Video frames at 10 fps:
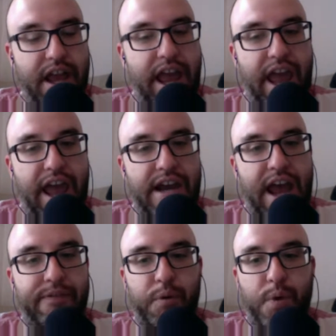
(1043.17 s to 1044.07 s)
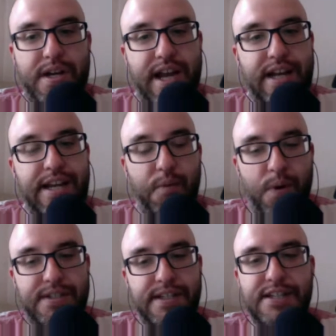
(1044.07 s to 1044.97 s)
And after one date, he
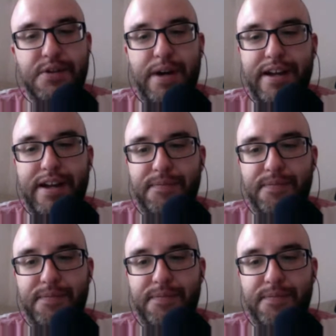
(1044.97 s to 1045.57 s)
wasn't into it,